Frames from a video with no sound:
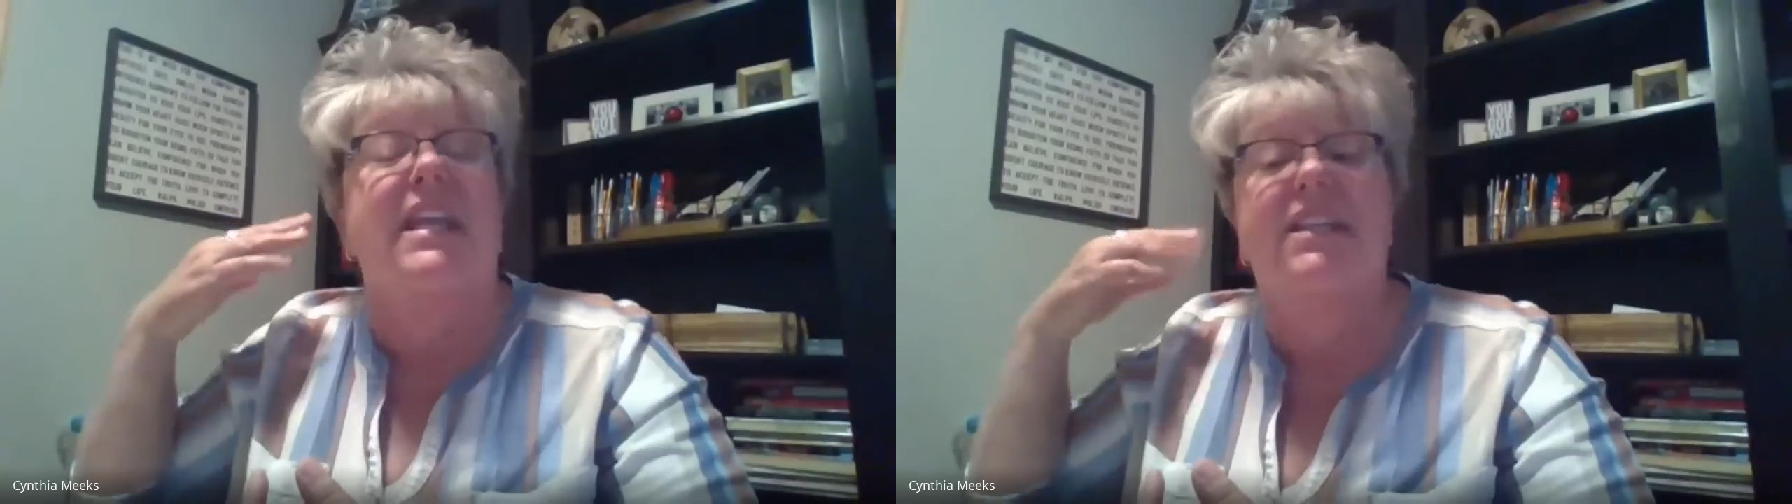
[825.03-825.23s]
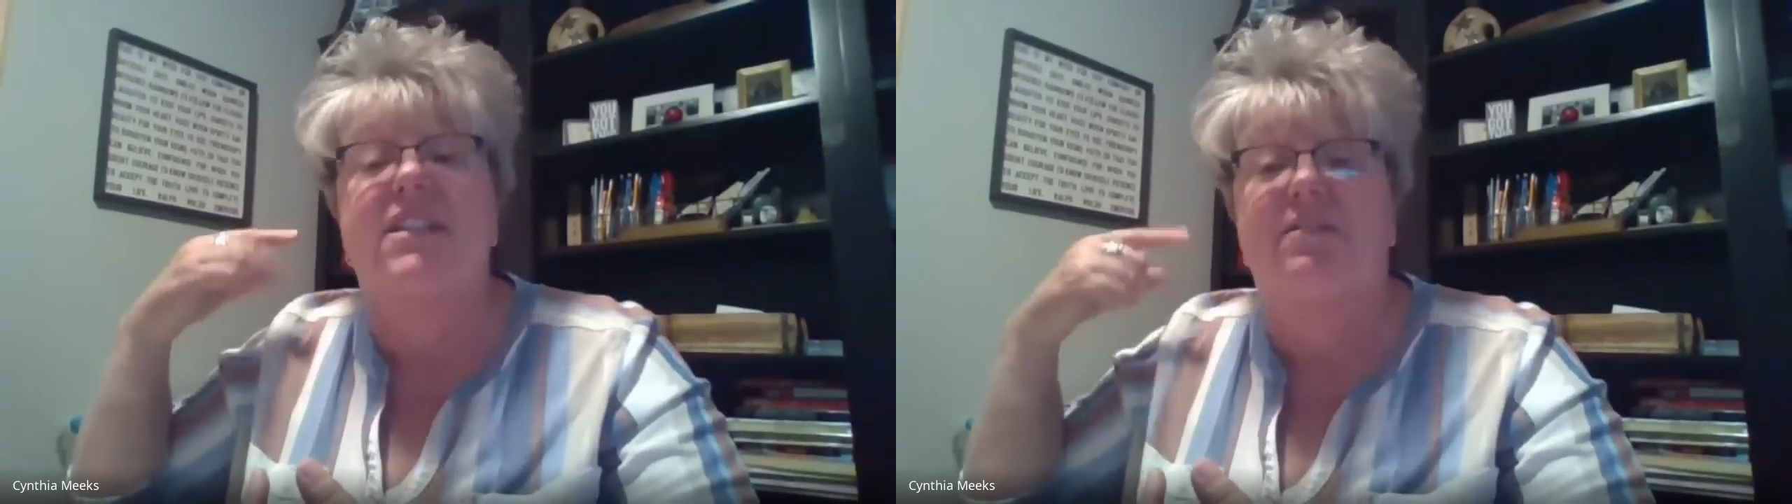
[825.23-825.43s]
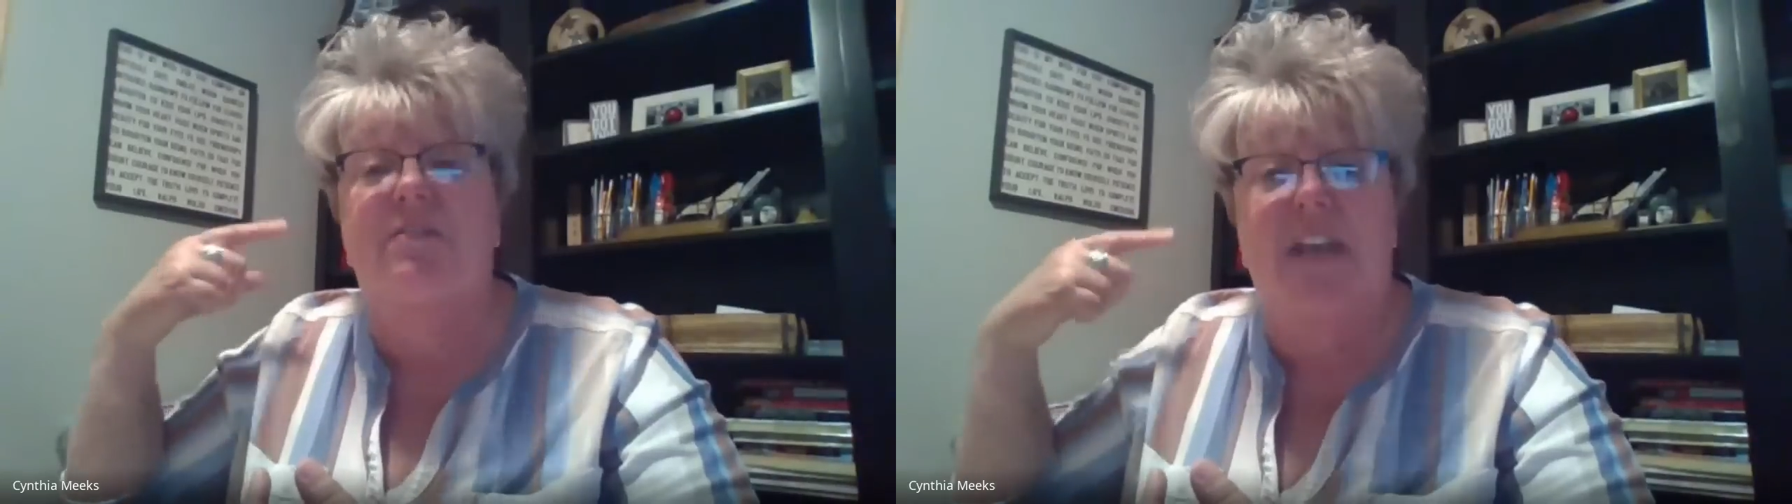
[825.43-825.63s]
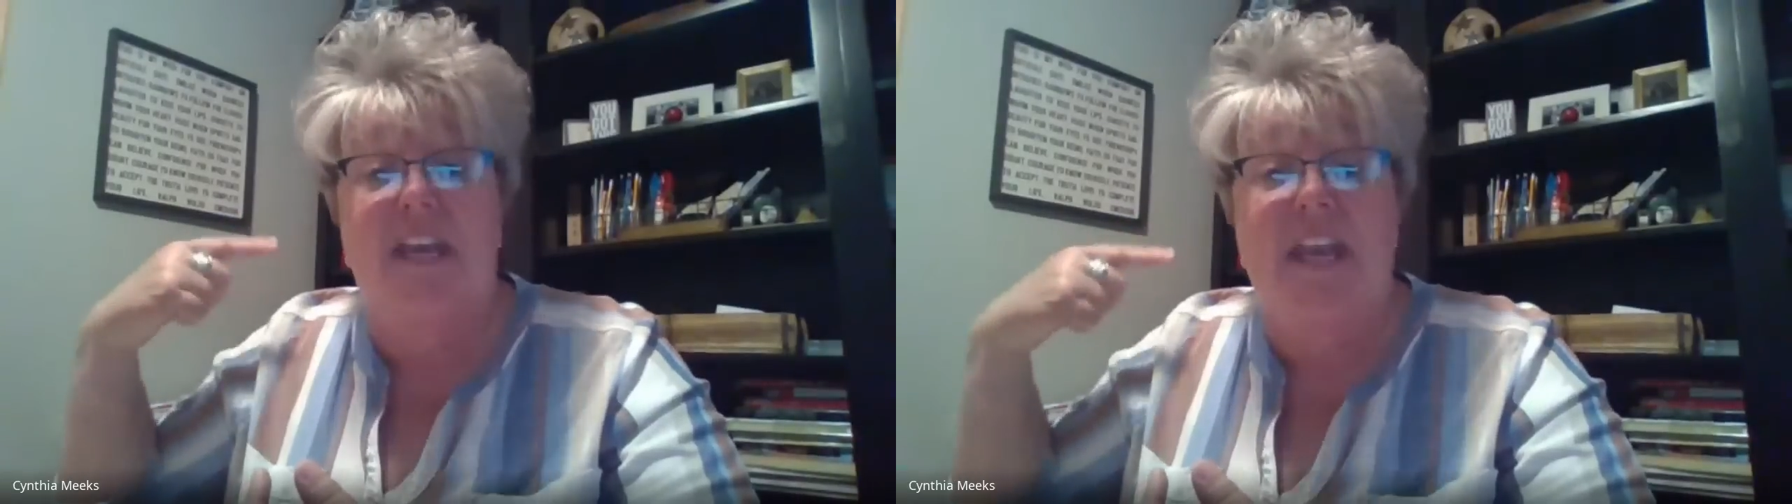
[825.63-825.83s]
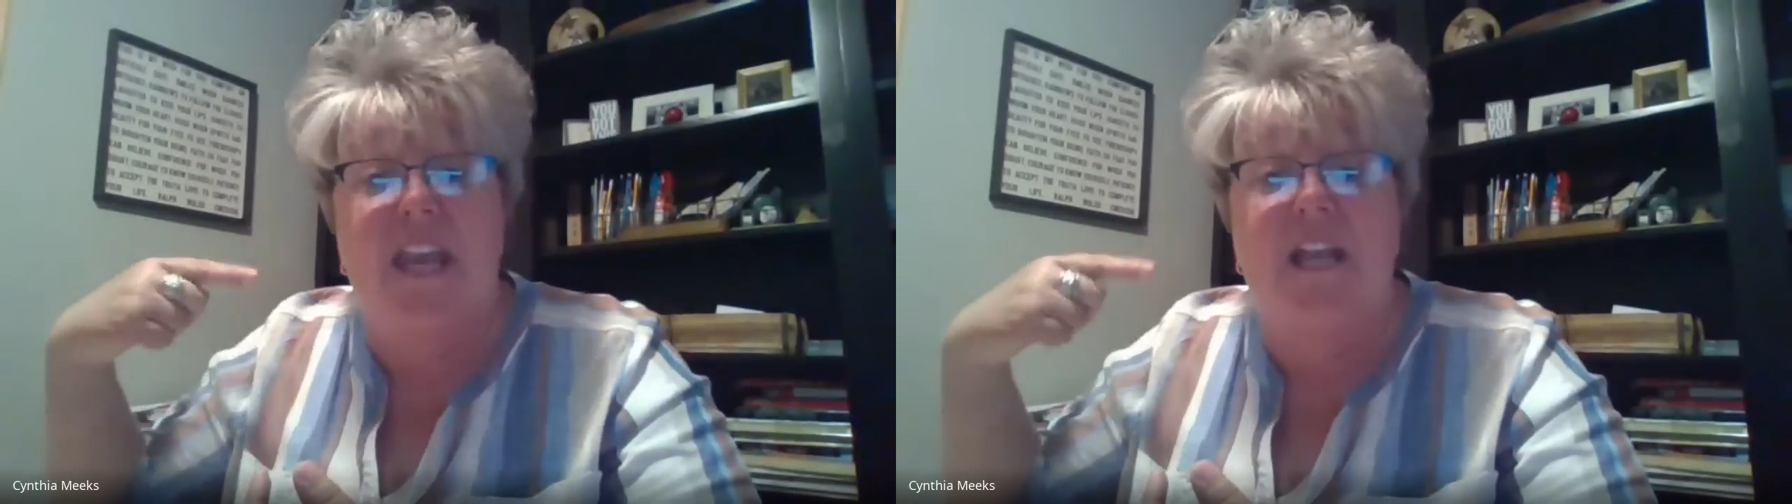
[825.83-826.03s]
it's a
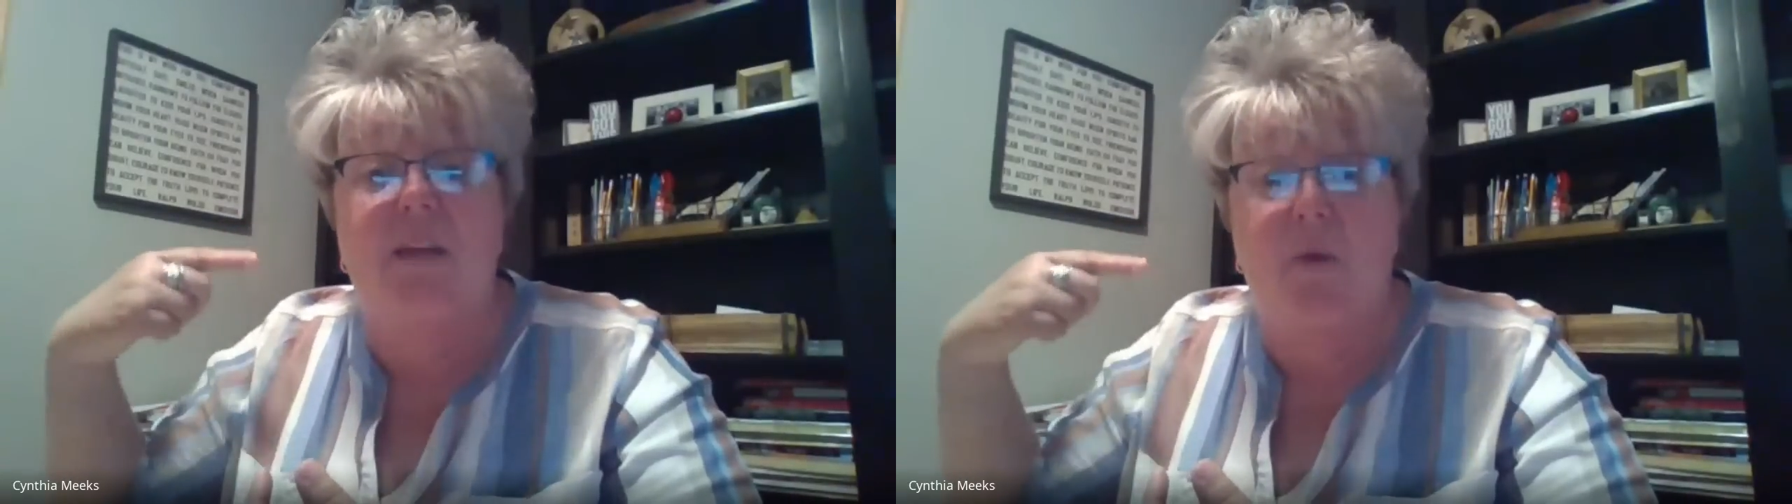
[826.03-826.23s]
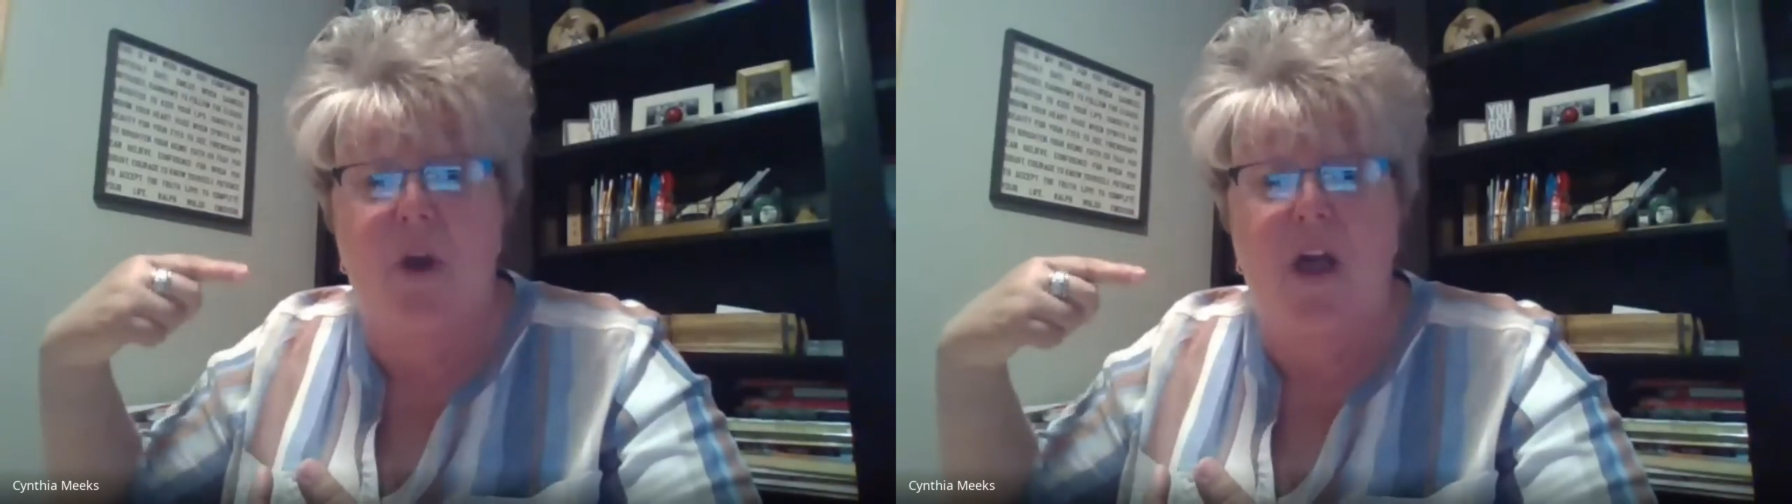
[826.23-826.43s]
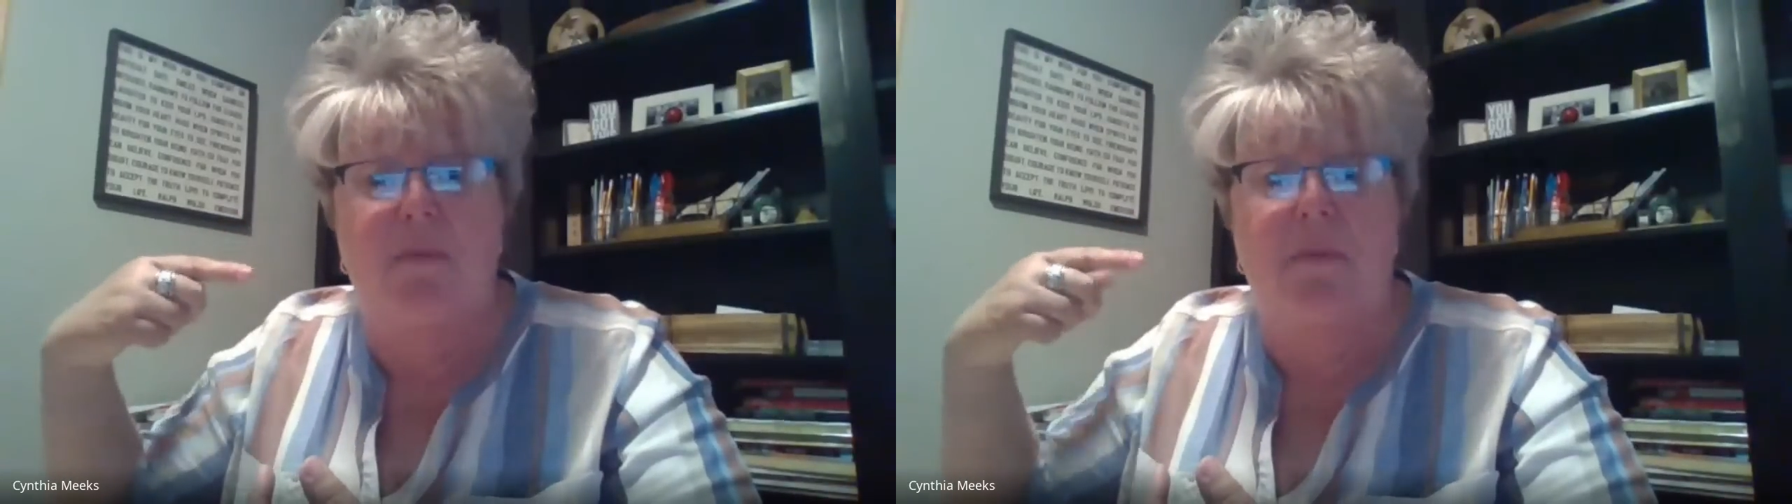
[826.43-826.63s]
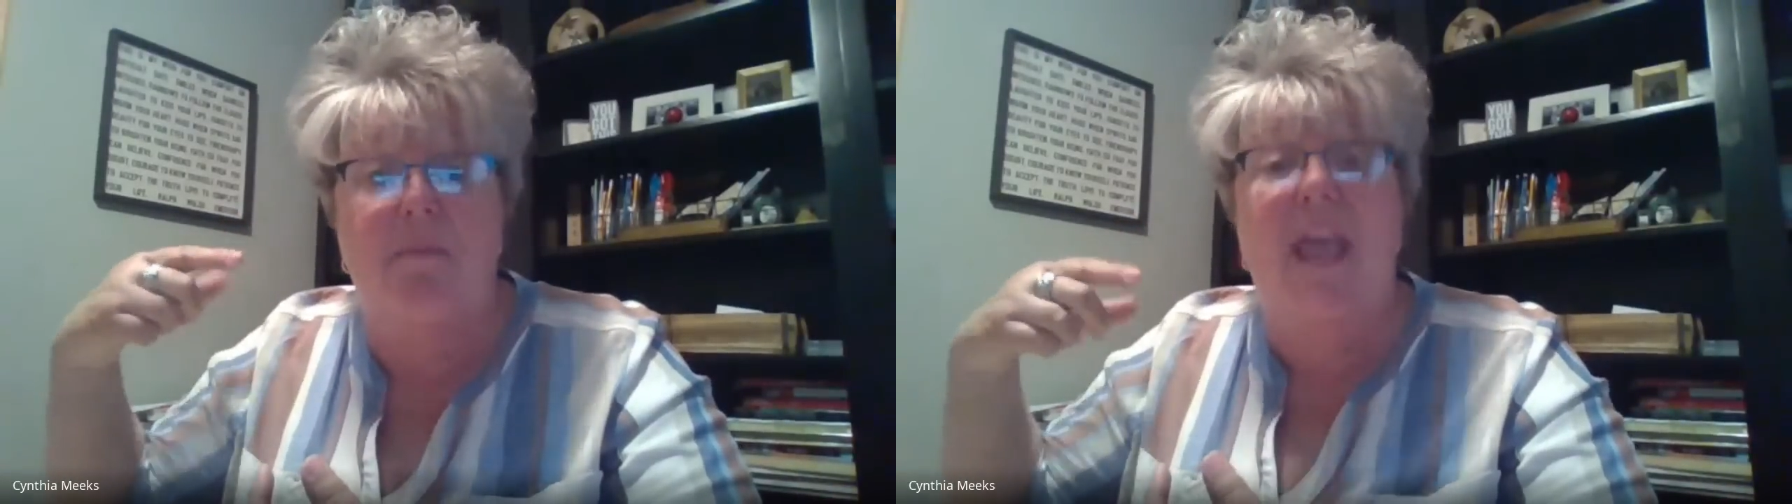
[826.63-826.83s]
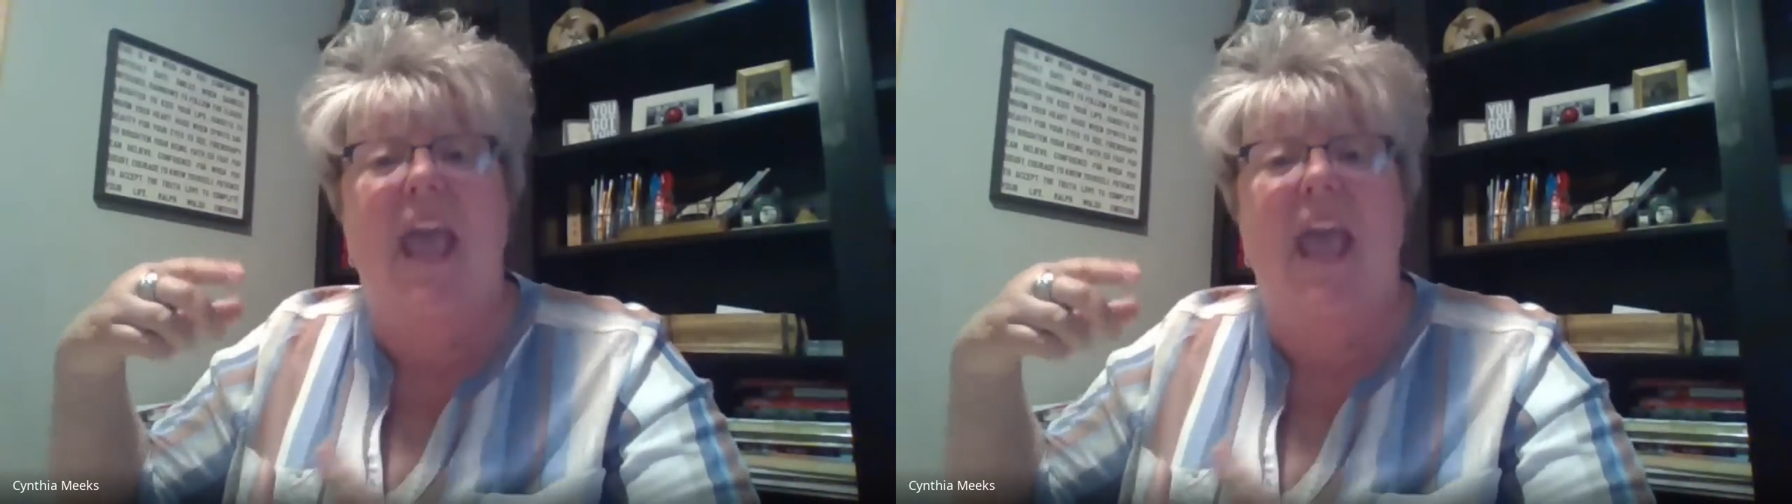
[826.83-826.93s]
phonetic problem.